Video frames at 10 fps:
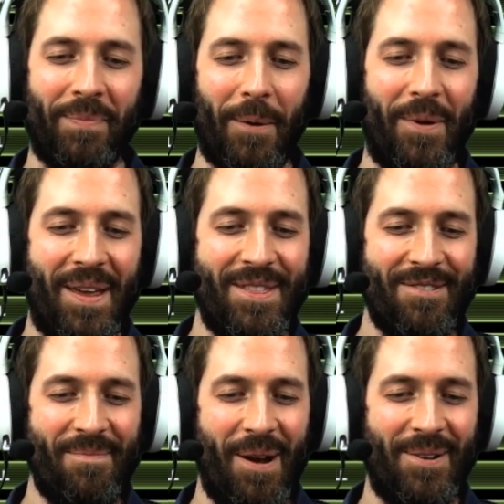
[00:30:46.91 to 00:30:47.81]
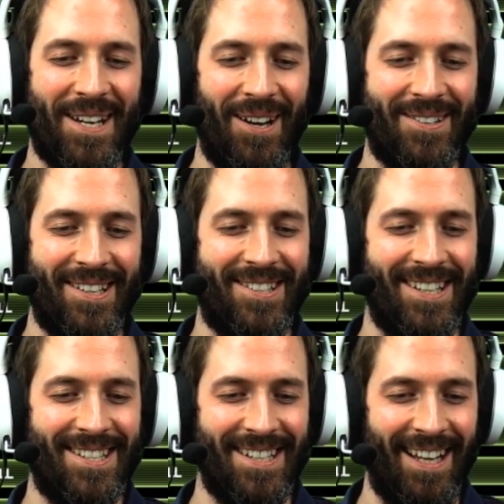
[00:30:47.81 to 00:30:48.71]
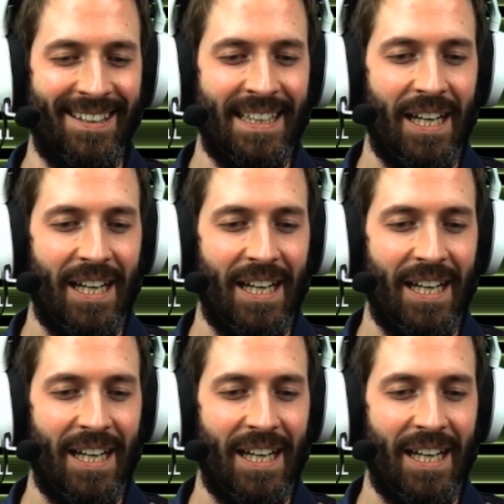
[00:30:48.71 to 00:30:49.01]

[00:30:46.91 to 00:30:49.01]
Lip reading: Within the remote cultist citadel,